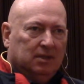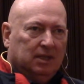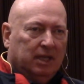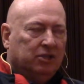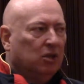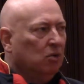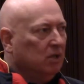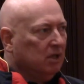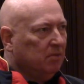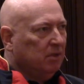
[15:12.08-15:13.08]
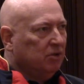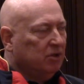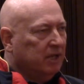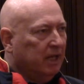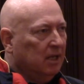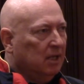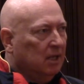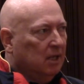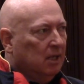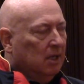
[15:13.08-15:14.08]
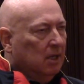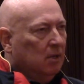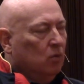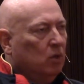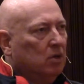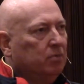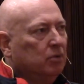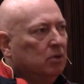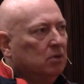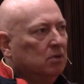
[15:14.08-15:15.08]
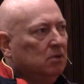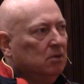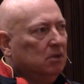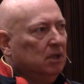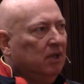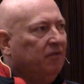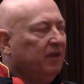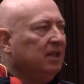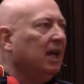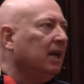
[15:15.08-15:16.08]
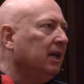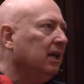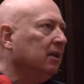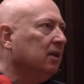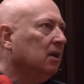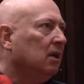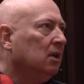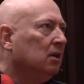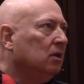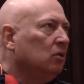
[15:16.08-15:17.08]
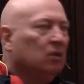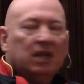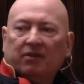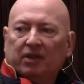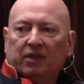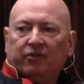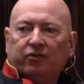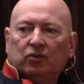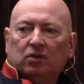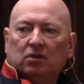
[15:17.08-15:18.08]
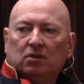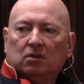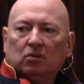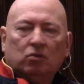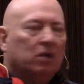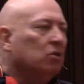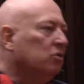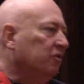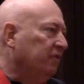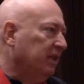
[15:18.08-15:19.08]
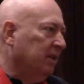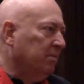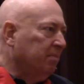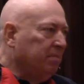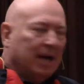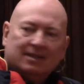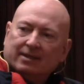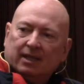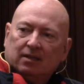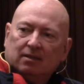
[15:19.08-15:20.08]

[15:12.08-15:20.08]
And she looked at me, she said, well, Bruno, if that kid don't have any food, why don't you feed him a pasta?